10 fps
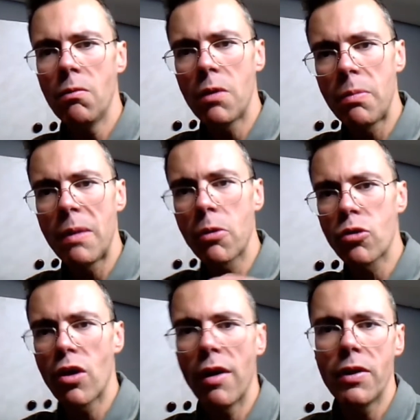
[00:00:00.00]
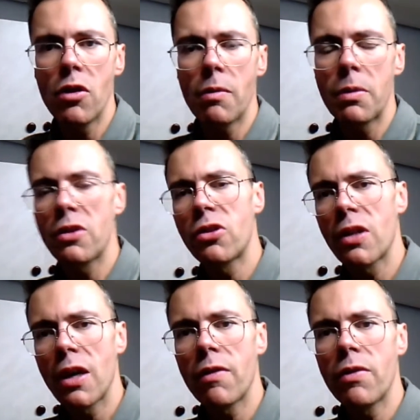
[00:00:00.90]
when people drive in the opposite
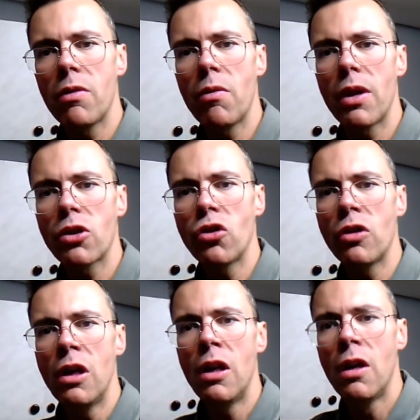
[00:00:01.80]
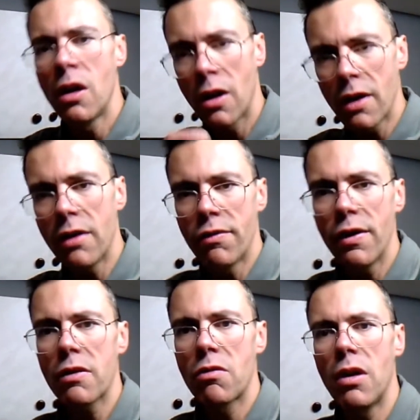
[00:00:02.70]
side of the direction are in
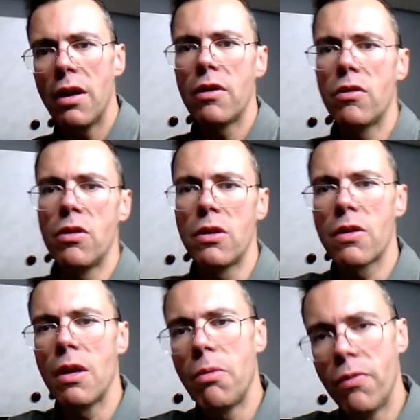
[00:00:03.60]
fact related to this type